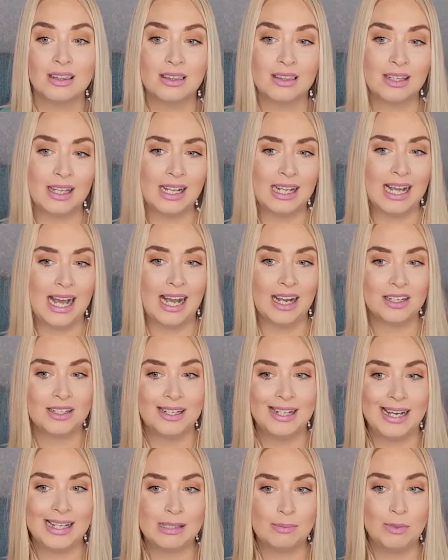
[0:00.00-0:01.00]
it actually
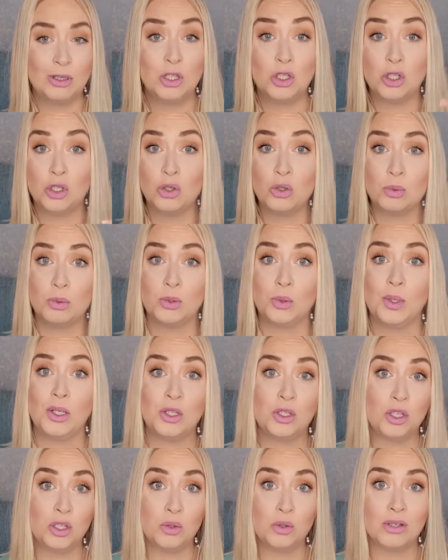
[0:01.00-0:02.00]
asked me to choose between
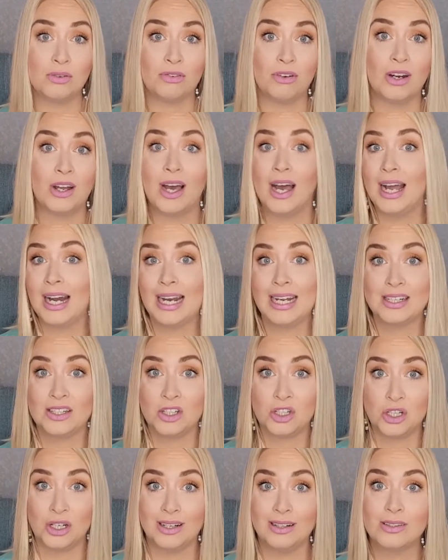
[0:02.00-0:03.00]
two different highlighter
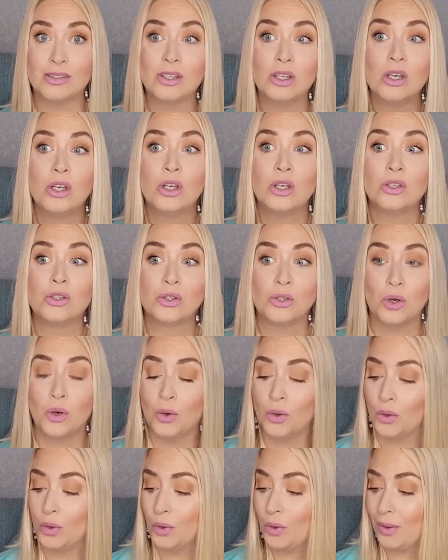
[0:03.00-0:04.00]
shades,
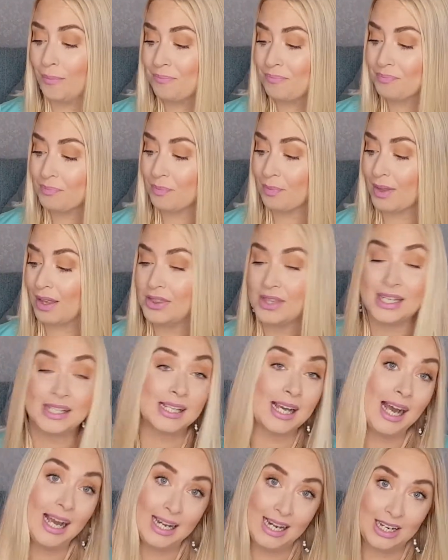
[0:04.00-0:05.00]
so there's a
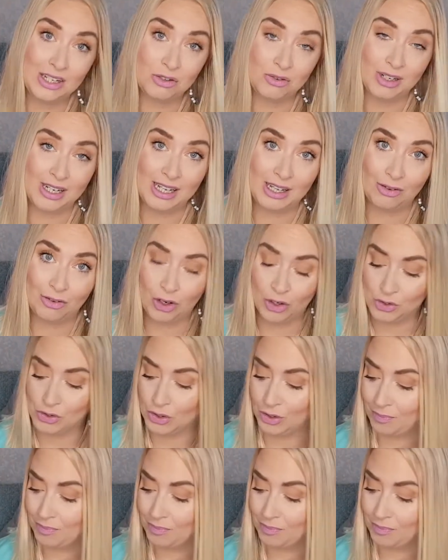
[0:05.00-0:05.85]
highlighter in here also.